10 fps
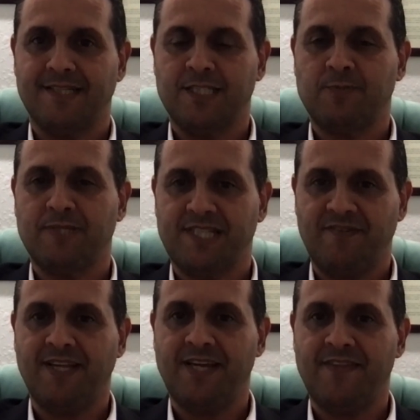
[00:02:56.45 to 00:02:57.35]
It's
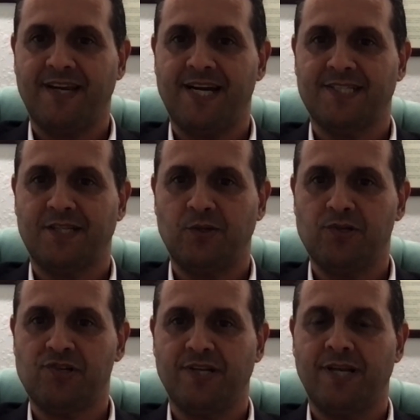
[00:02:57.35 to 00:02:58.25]
specifically in the
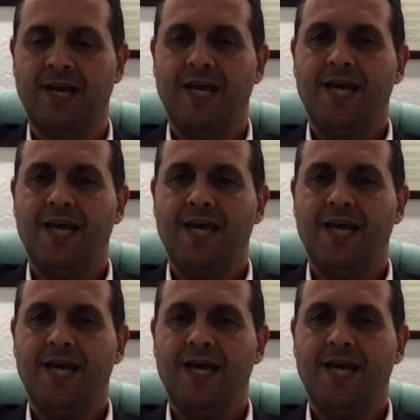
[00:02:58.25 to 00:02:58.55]
Constitution.